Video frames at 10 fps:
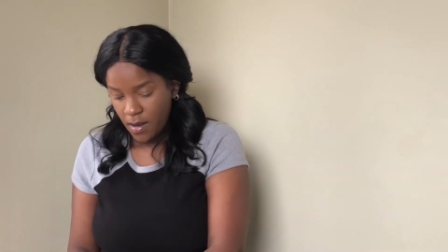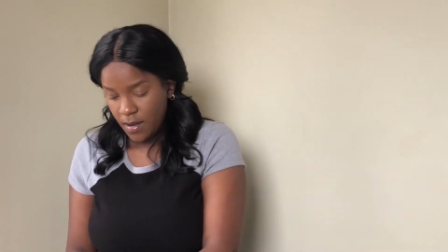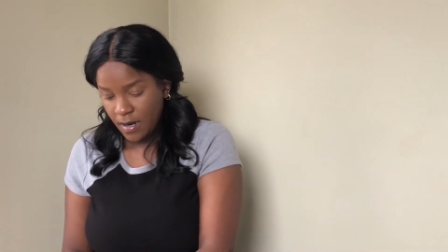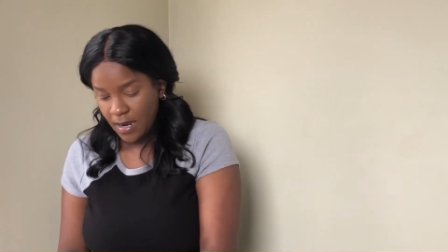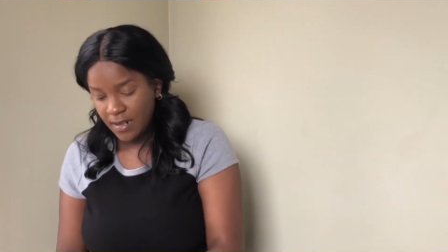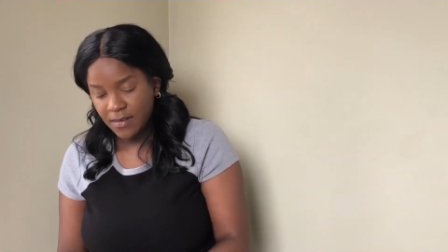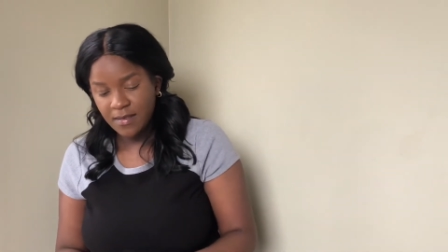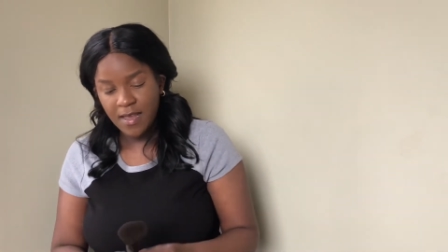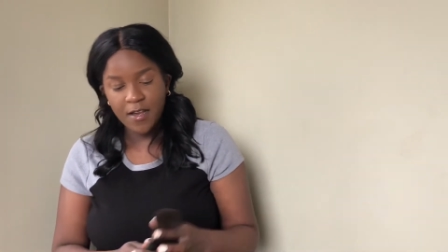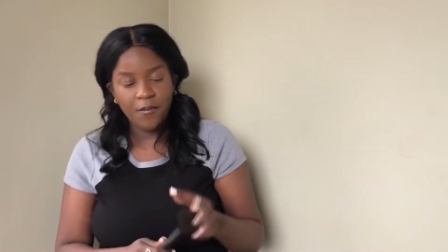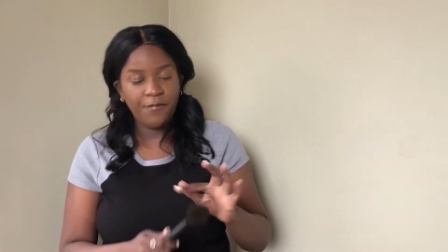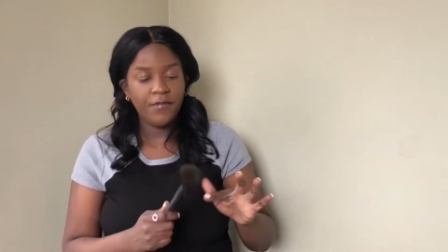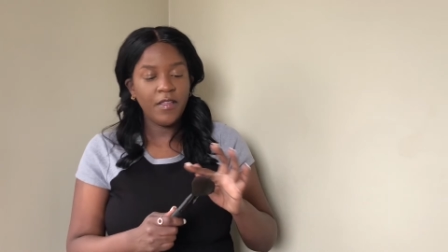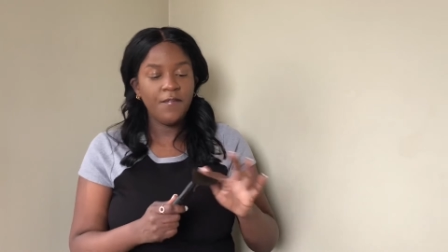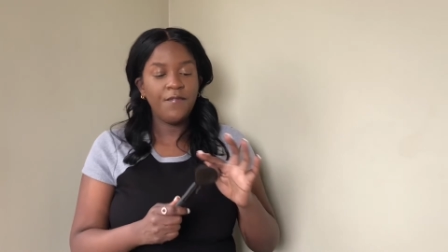And I like to take a
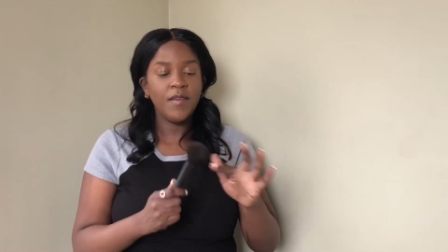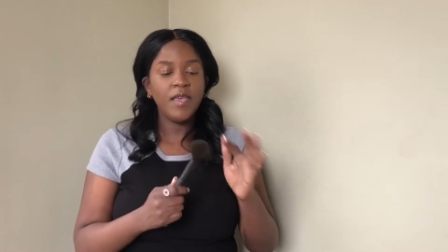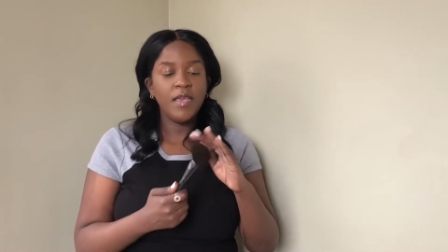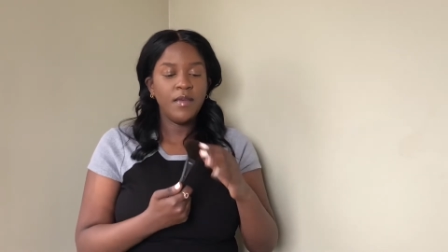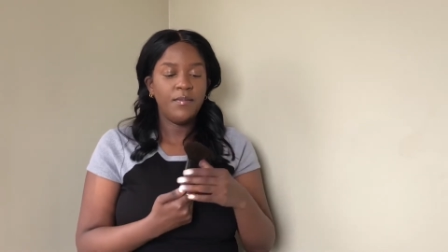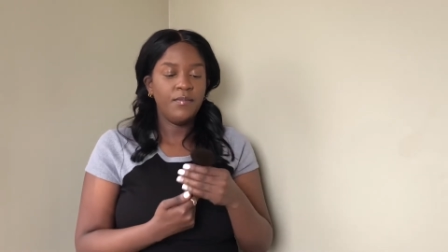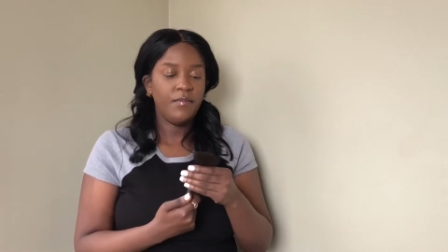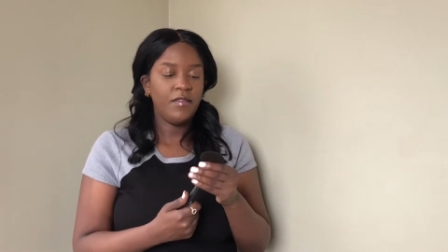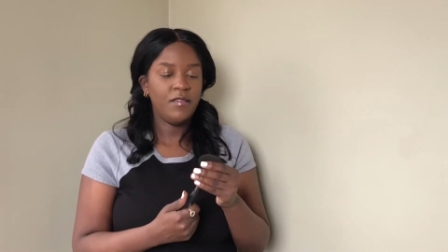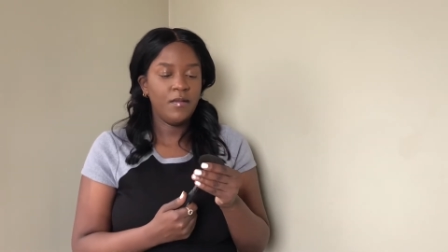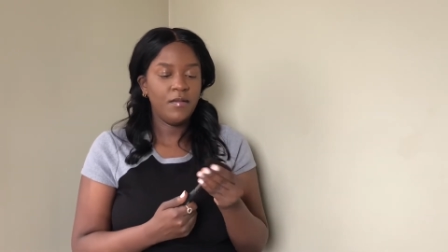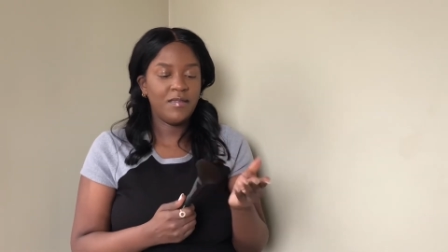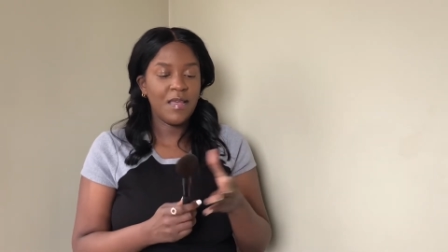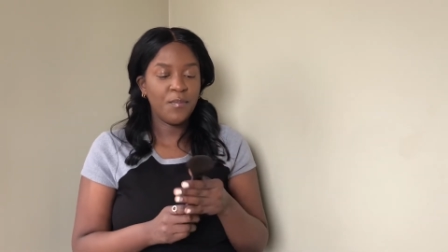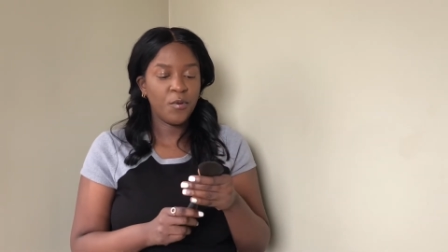fluffy
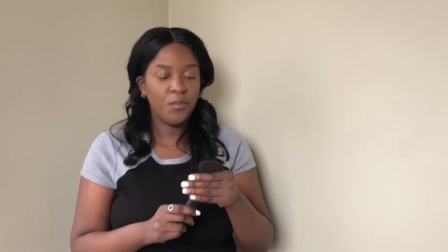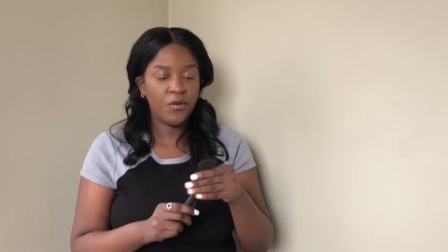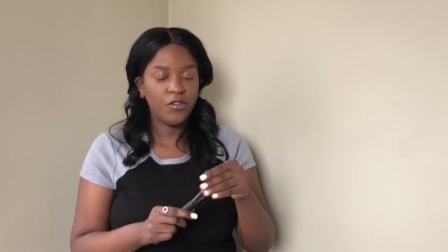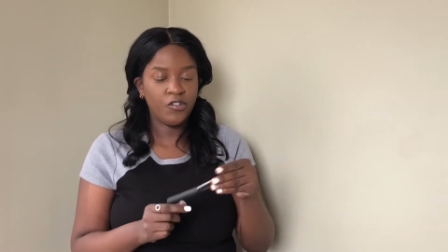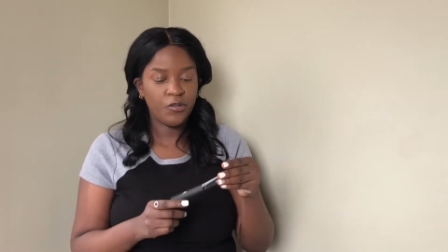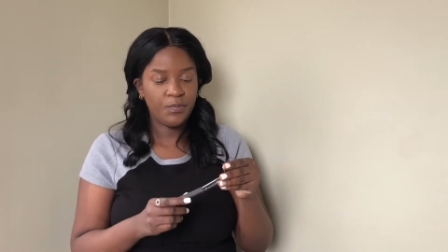tapered brush.